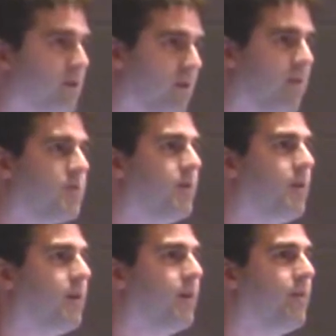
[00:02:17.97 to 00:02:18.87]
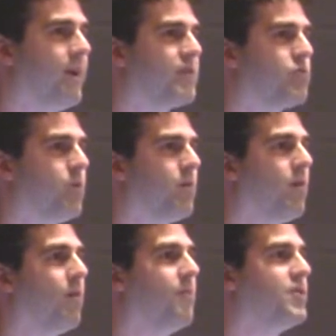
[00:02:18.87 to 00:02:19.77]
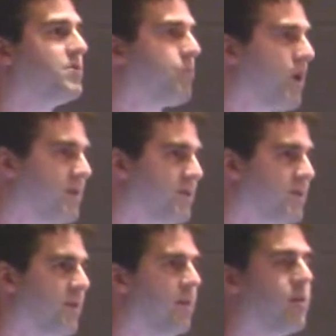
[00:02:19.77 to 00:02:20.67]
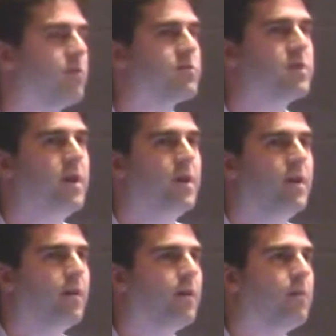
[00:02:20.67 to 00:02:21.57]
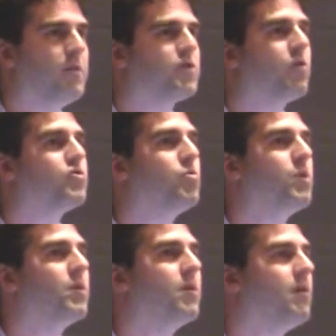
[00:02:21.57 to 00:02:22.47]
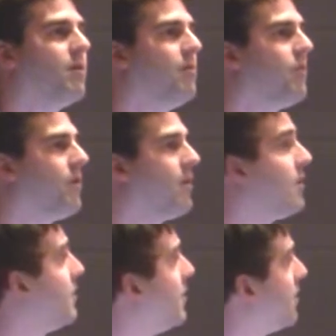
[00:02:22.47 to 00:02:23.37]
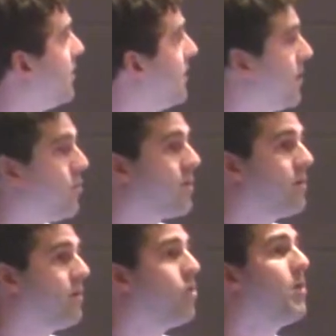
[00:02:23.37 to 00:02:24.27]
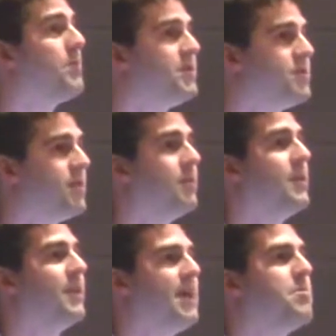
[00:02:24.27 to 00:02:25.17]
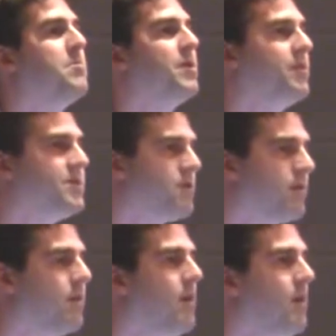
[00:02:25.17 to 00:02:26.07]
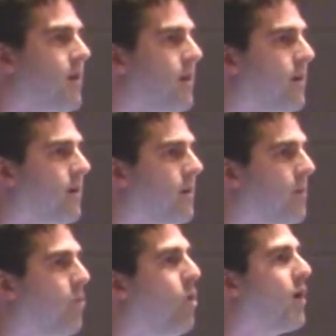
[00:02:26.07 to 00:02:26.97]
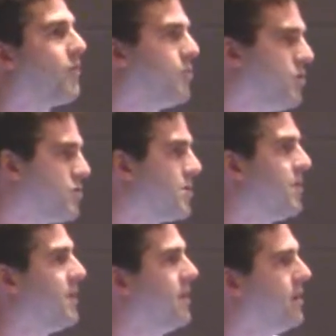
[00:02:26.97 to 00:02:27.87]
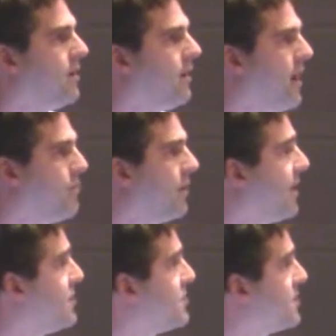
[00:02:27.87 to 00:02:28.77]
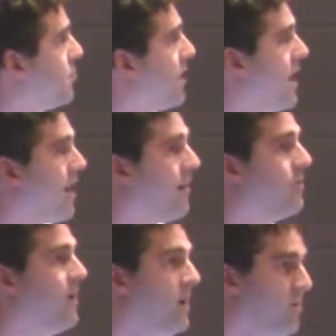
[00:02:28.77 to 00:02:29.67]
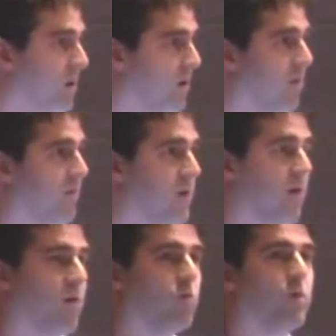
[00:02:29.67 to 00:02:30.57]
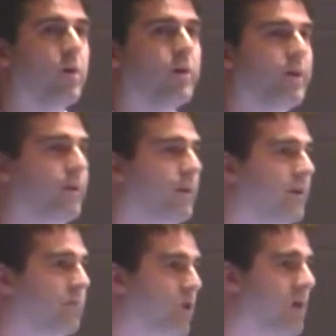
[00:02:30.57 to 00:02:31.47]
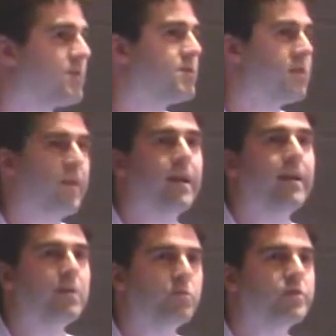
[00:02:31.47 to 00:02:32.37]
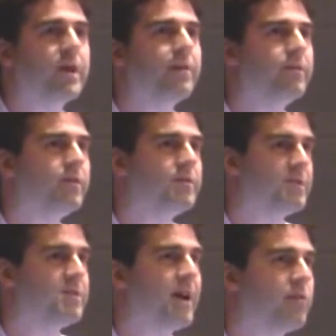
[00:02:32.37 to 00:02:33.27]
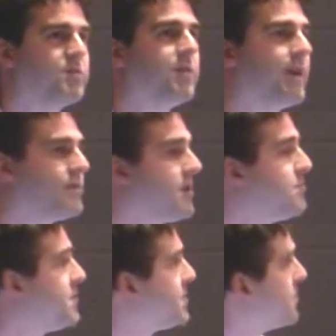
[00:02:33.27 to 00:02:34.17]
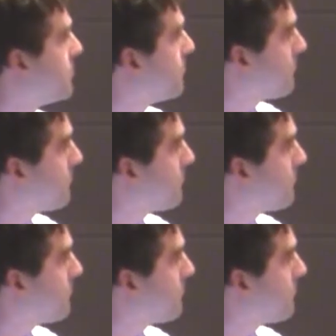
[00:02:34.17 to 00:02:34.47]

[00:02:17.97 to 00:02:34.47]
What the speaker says: cart, and that's where all the vision processing occurs. It's also where all of our network equipment and capabilities are. I'll walk through some of the applications that we have, but all of the hardware and processing that enables that is housed in that subsystem.